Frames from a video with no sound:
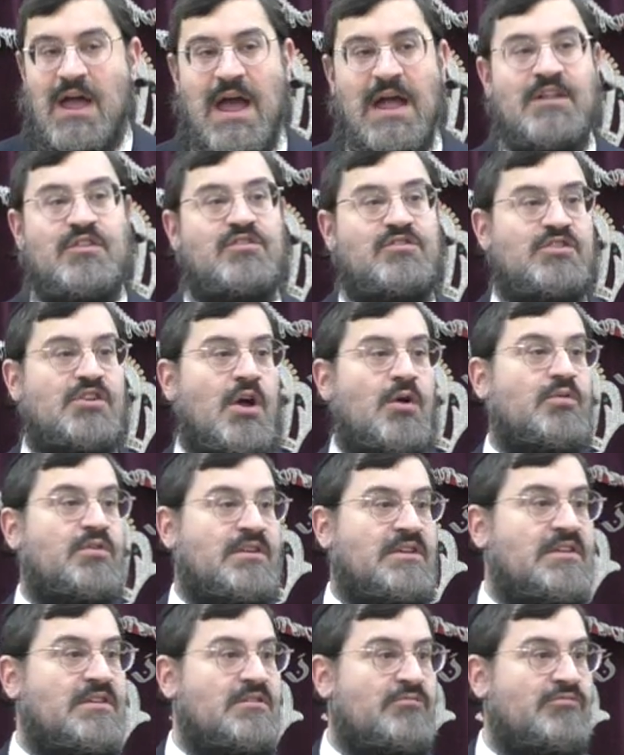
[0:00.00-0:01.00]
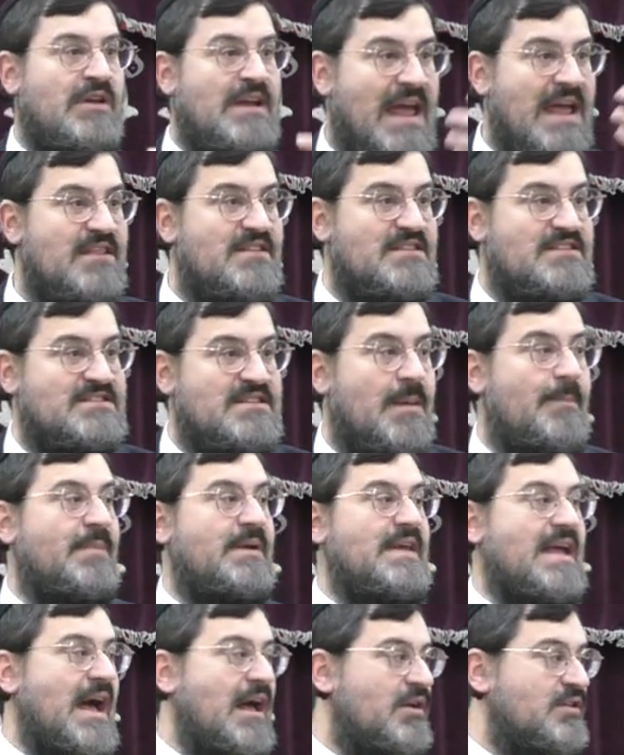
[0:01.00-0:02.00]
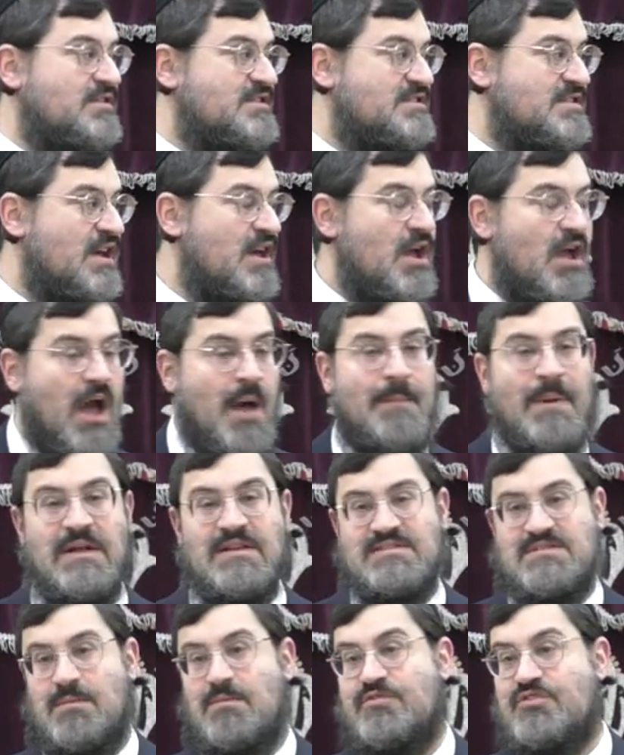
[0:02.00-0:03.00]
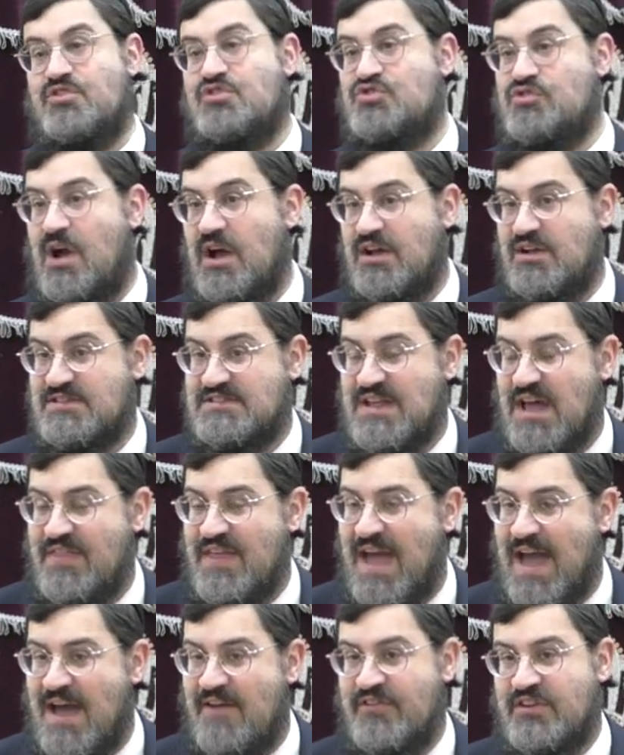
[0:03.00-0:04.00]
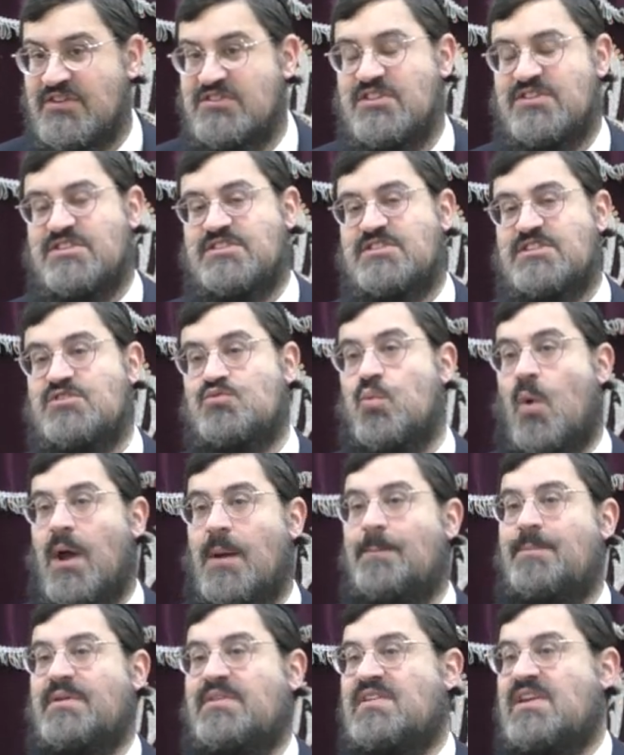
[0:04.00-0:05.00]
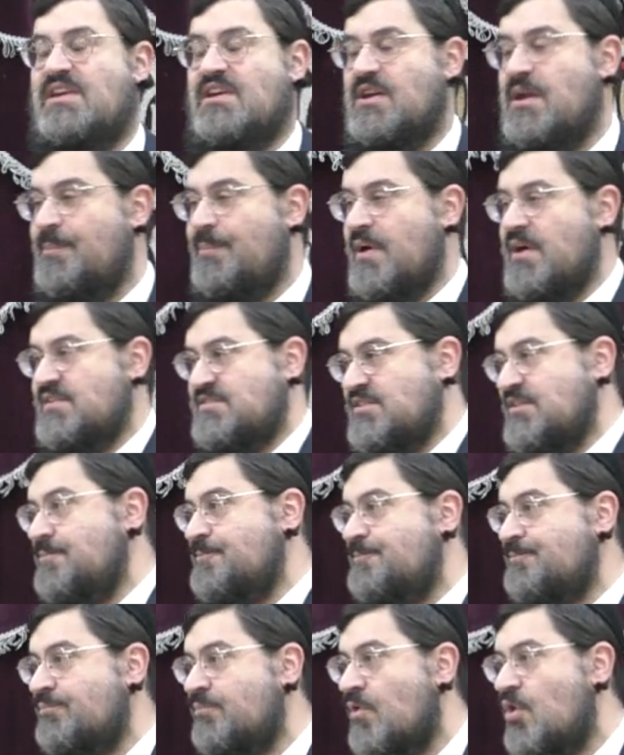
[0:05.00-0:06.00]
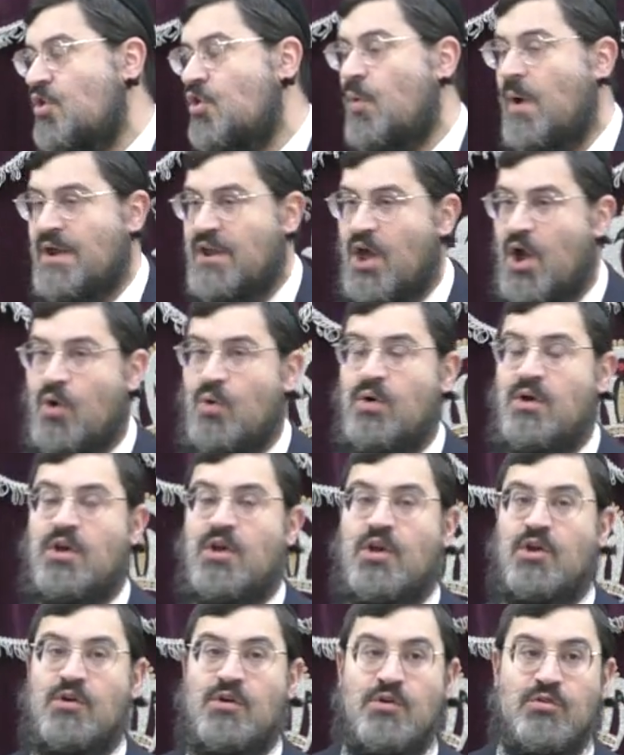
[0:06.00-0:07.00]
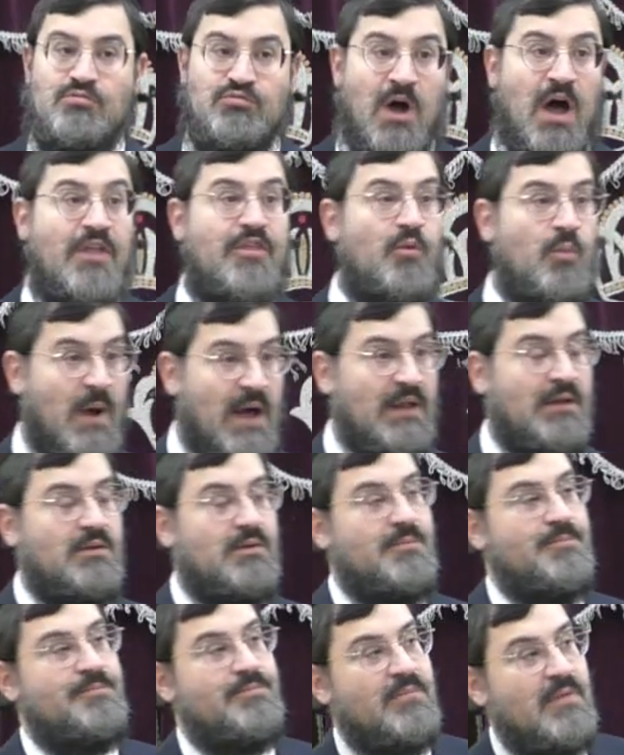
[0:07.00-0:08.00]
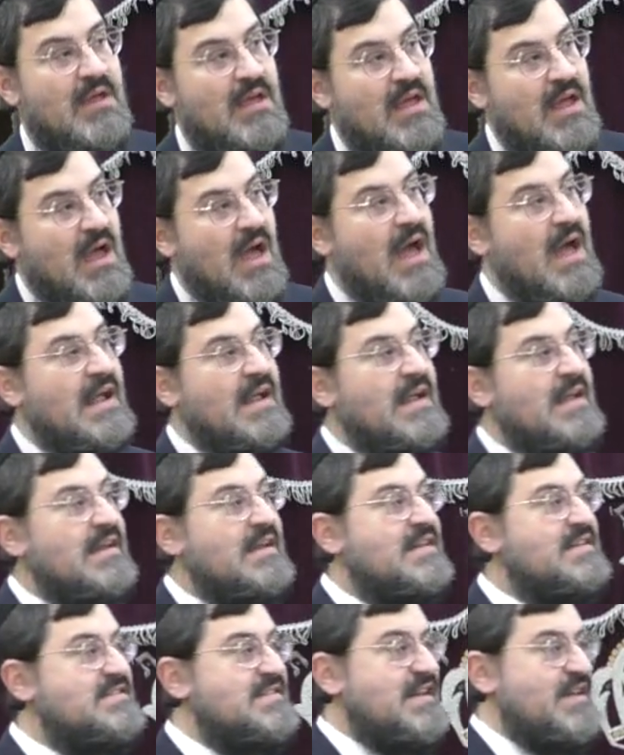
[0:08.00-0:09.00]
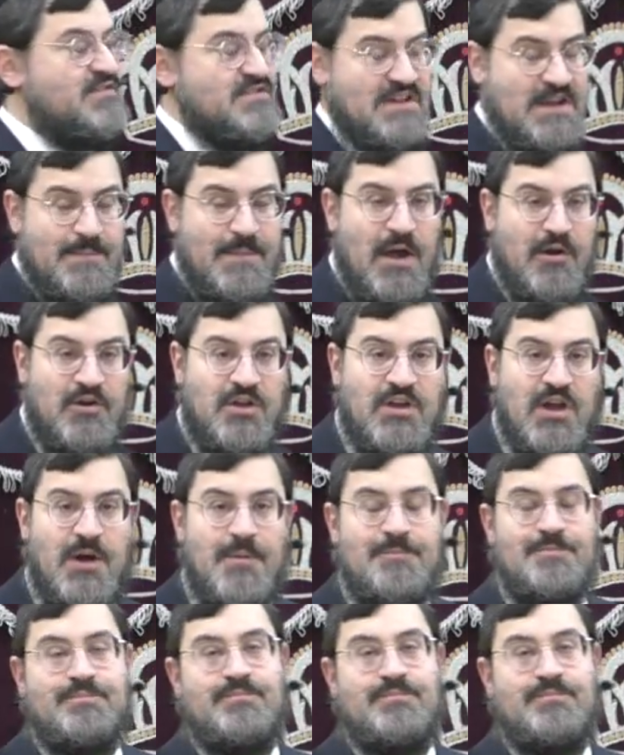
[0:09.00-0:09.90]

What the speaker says: and, relate to somebody else about some of the struggles that they're having. So this is one particular person who I know rather well. He lives in America.